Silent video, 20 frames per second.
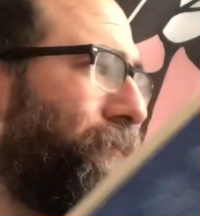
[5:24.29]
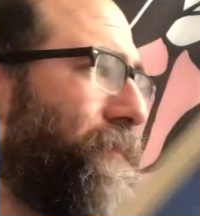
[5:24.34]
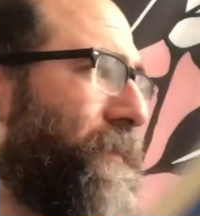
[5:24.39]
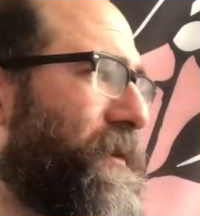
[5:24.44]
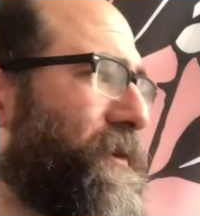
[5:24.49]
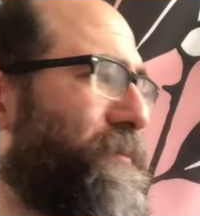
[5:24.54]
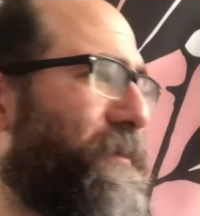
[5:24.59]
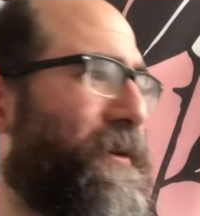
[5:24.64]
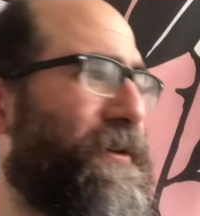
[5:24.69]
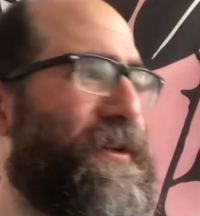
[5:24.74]

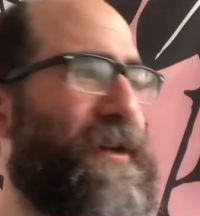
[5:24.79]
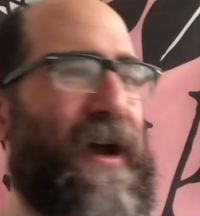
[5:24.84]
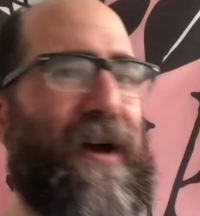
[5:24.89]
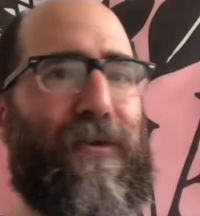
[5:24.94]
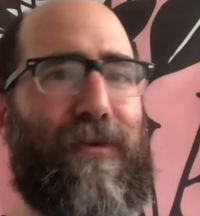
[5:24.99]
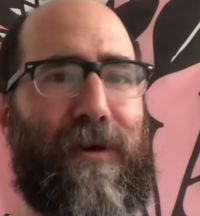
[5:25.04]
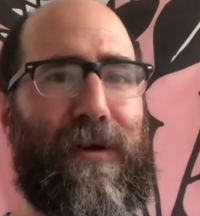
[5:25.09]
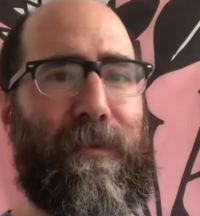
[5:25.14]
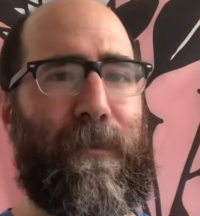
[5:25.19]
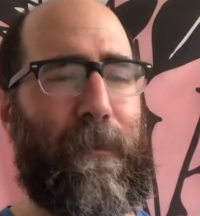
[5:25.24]
It's a bit
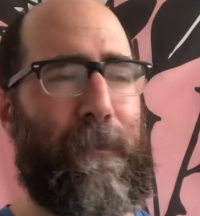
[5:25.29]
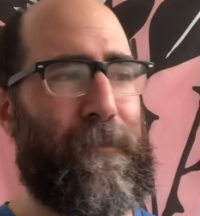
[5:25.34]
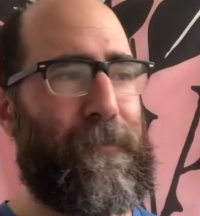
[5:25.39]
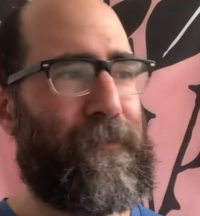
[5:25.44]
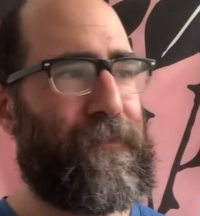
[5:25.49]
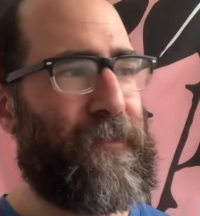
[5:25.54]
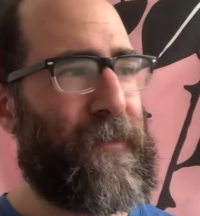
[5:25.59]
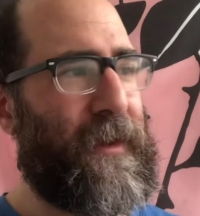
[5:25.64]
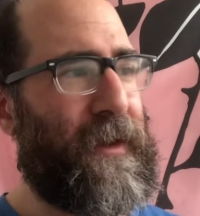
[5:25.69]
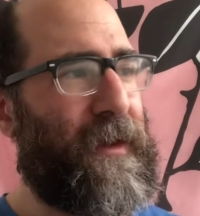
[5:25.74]
dour.
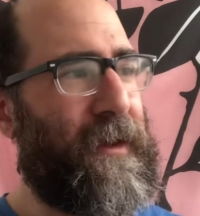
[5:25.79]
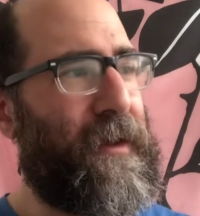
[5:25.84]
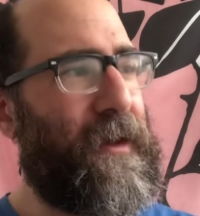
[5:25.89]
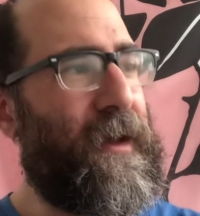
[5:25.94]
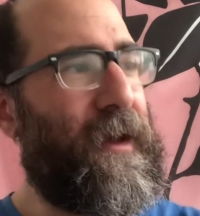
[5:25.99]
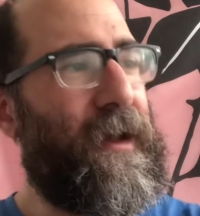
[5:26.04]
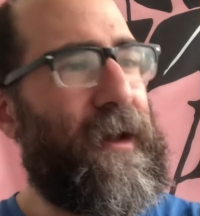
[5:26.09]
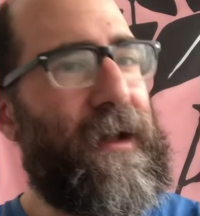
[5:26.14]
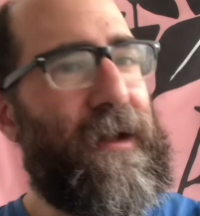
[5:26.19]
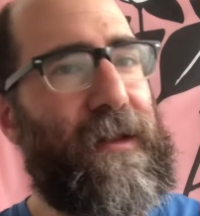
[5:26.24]

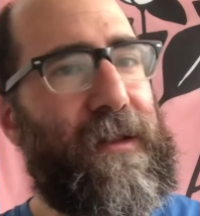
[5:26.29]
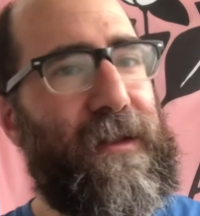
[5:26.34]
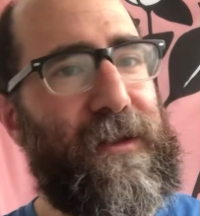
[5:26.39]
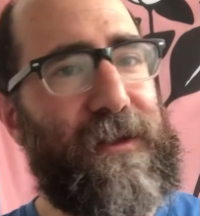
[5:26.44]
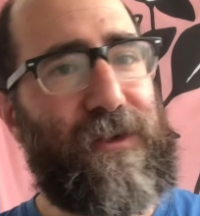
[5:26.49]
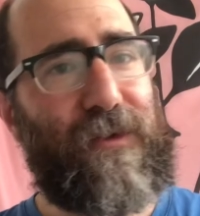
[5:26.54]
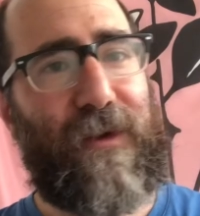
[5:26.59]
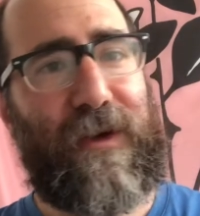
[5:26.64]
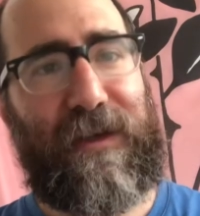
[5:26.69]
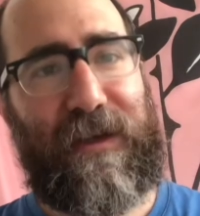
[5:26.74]

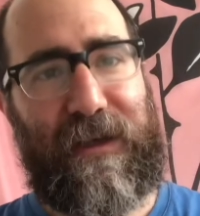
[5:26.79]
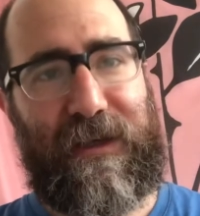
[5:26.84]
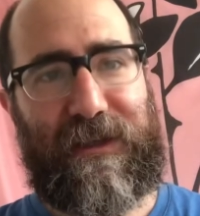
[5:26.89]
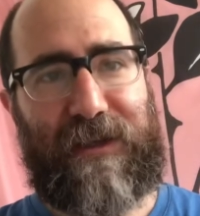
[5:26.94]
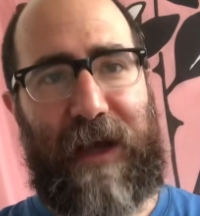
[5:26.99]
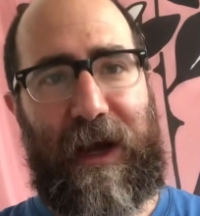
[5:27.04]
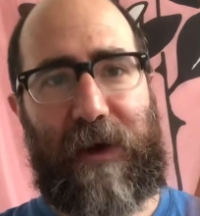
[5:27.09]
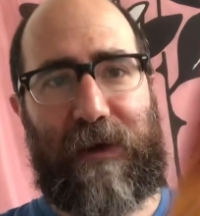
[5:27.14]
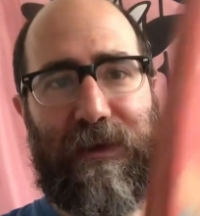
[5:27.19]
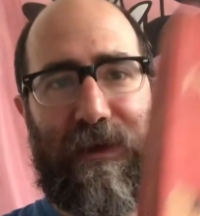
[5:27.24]
This one
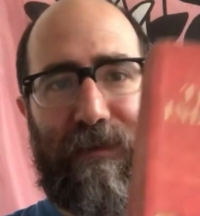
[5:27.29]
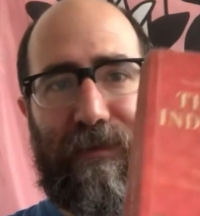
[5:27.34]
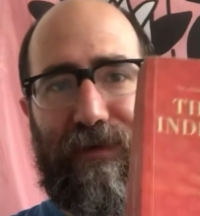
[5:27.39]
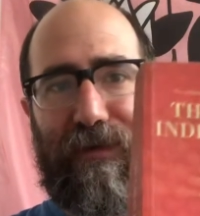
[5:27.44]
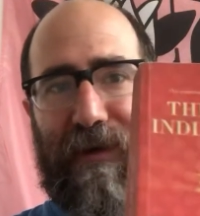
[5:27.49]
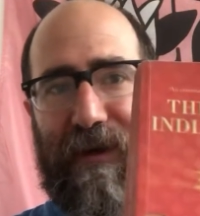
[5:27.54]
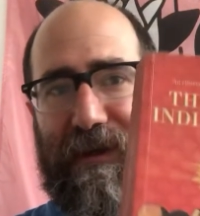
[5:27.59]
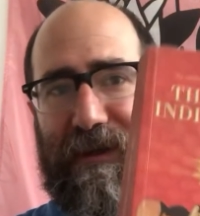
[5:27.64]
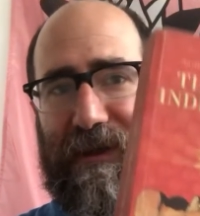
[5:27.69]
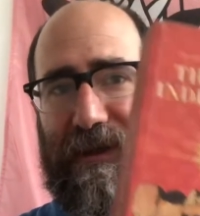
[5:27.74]
is out of
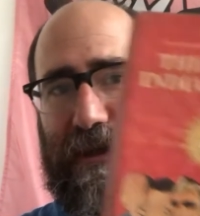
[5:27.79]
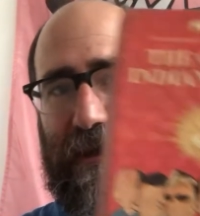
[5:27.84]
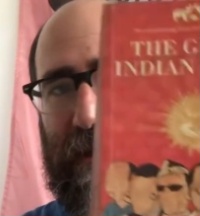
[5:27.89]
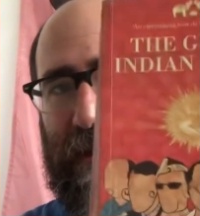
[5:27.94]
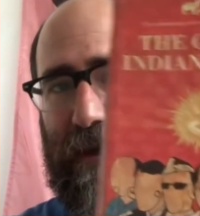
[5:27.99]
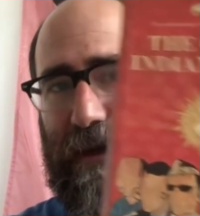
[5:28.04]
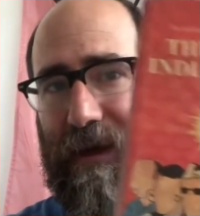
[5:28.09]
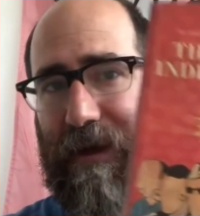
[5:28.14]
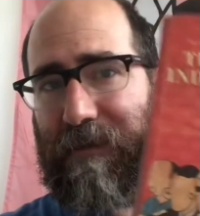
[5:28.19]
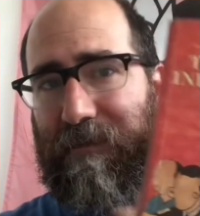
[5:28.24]
print,
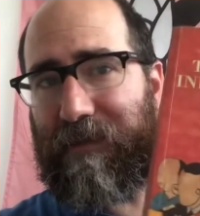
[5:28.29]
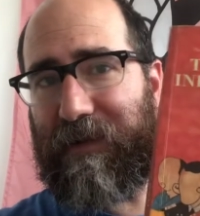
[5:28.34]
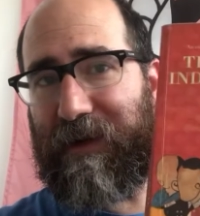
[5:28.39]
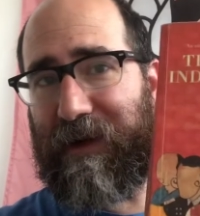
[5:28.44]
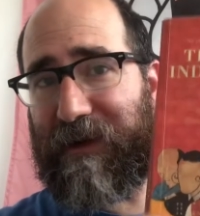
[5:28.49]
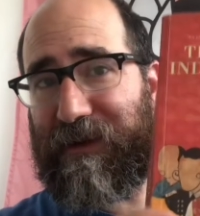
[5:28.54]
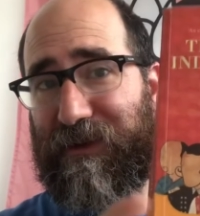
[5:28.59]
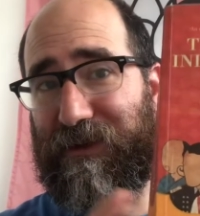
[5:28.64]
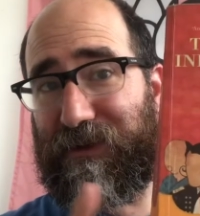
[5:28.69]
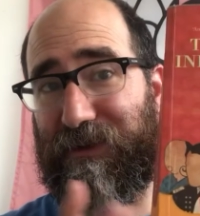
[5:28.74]
but
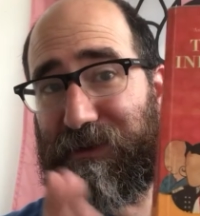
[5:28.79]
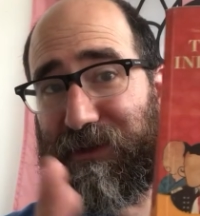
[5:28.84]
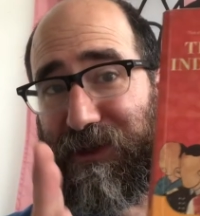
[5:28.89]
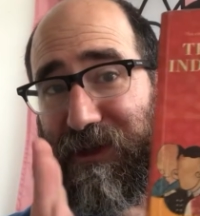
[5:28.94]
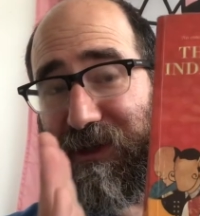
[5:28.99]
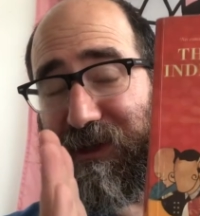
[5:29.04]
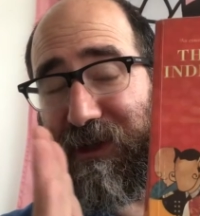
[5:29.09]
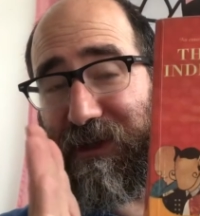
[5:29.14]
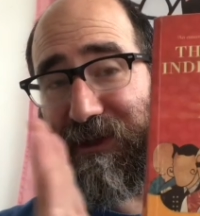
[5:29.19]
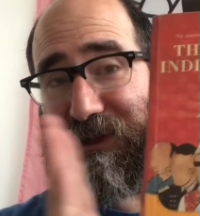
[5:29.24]
I do
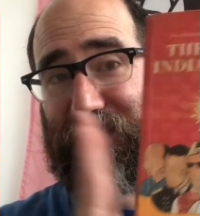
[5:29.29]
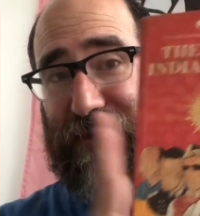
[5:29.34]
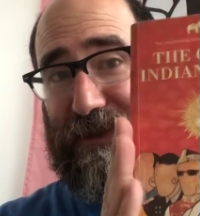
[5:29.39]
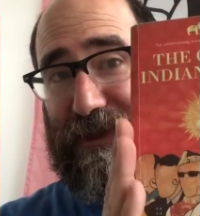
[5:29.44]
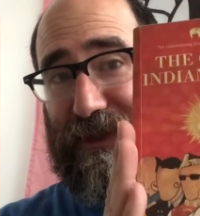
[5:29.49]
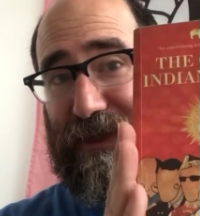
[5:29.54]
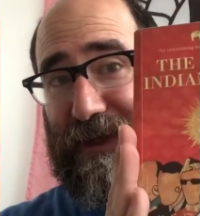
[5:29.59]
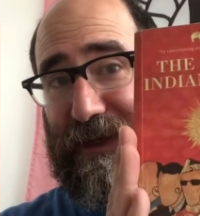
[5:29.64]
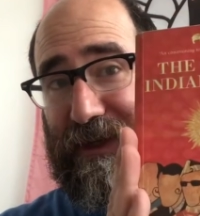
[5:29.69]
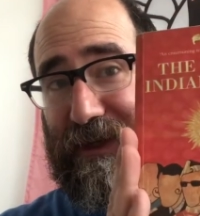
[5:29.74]
suggest you
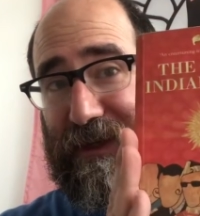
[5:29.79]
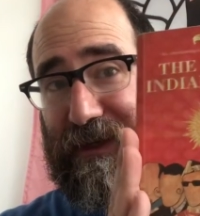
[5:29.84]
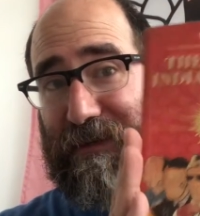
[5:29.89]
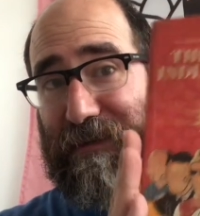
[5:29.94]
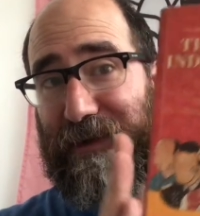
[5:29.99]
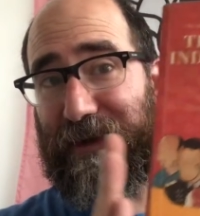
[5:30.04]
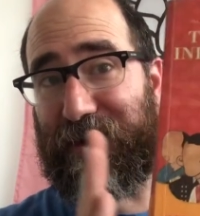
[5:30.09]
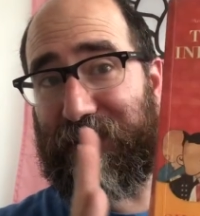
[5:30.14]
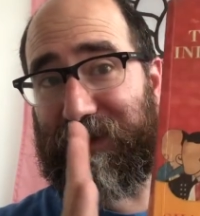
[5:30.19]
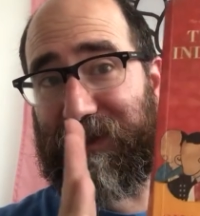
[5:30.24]
seek it
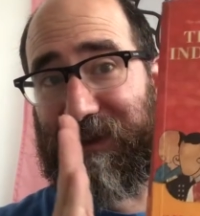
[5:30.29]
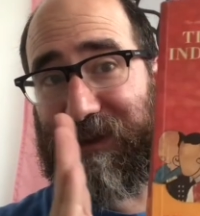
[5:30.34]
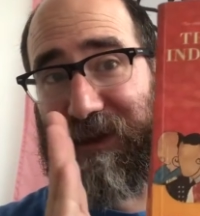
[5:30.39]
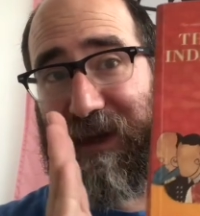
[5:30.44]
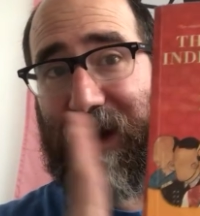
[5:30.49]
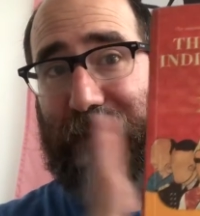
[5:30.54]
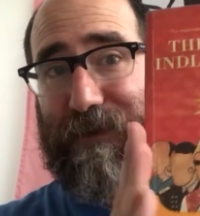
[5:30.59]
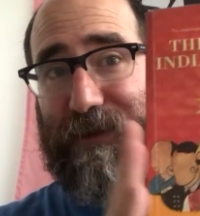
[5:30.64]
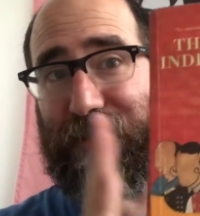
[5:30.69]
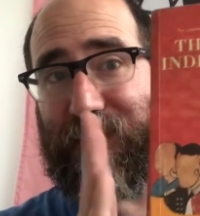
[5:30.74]
because it's
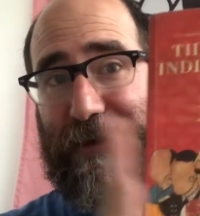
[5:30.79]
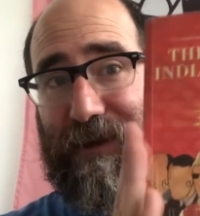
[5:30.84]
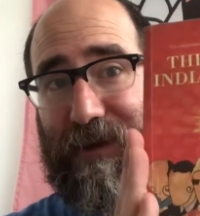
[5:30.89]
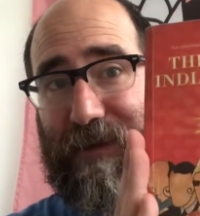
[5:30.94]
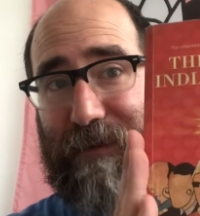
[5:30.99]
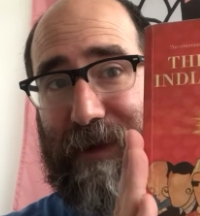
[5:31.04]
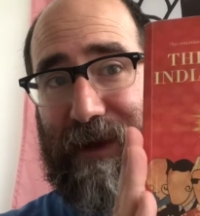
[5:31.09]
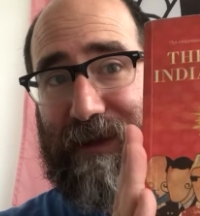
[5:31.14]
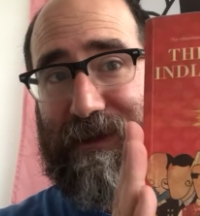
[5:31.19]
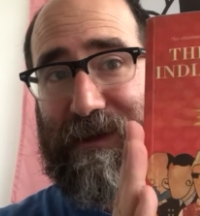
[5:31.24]
absolutely
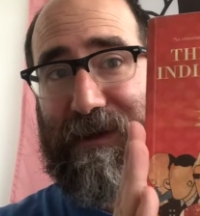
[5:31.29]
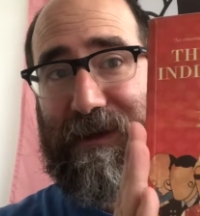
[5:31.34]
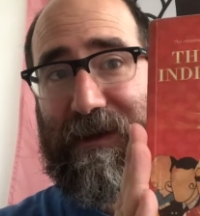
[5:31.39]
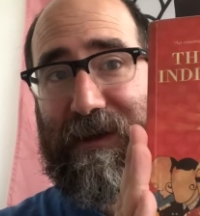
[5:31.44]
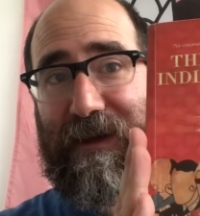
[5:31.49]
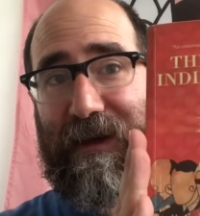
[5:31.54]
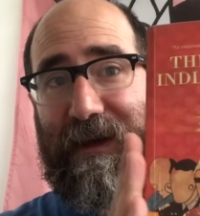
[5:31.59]
amazing.